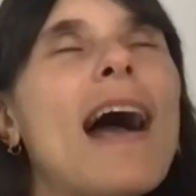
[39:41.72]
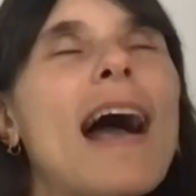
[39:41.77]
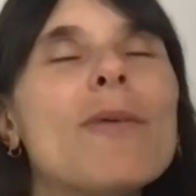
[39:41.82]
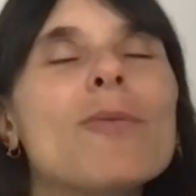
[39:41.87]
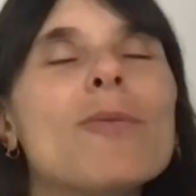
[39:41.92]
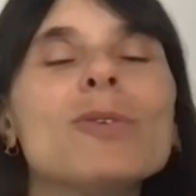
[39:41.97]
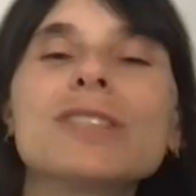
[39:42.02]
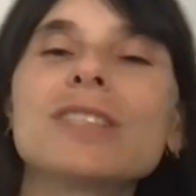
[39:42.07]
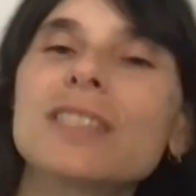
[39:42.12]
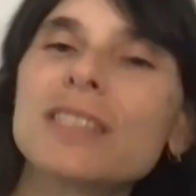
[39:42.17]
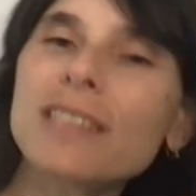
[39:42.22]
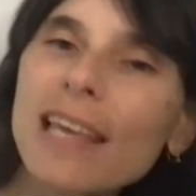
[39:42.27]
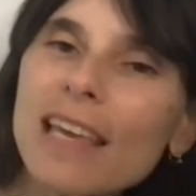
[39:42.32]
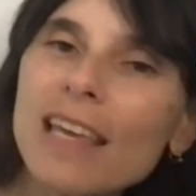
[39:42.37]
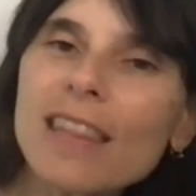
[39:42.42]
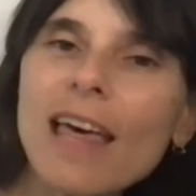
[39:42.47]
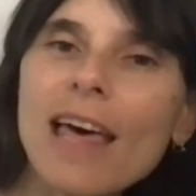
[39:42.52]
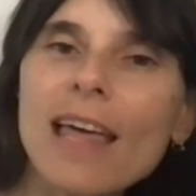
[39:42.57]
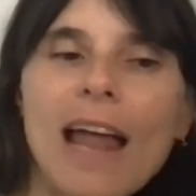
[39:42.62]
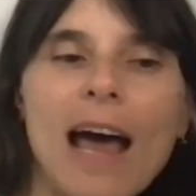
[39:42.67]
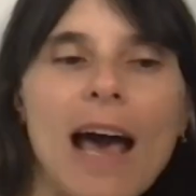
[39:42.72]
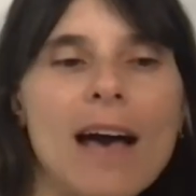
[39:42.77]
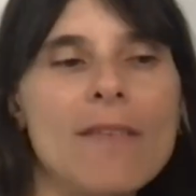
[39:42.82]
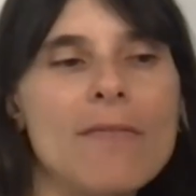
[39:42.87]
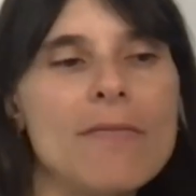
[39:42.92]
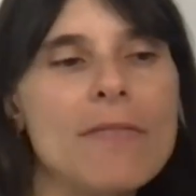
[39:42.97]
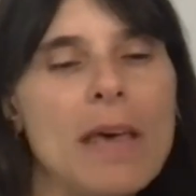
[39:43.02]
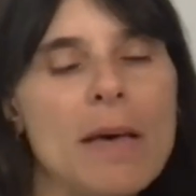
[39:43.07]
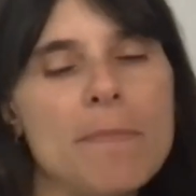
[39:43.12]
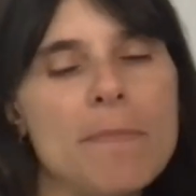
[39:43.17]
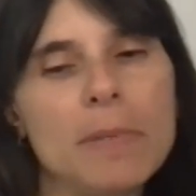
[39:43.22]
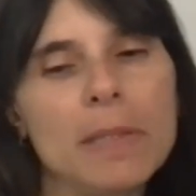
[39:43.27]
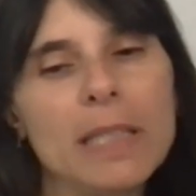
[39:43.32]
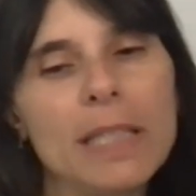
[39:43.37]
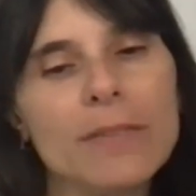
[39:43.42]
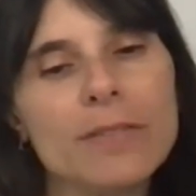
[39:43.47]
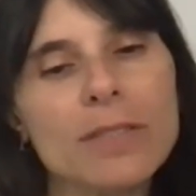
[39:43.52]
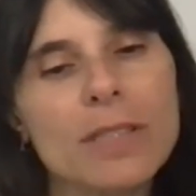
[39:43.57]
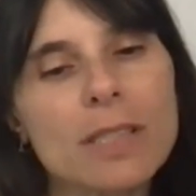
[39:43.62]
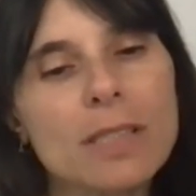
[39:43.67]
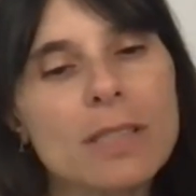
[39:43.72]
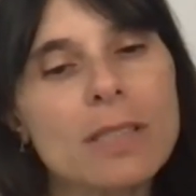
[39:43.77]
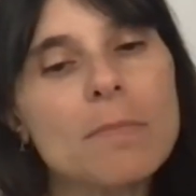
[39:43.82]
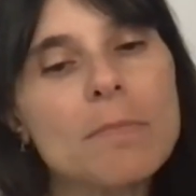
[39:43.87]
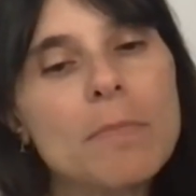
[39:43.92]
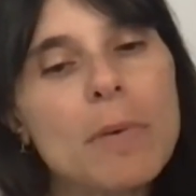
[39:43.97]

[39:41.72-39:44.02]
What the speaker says: will say that have that belief system.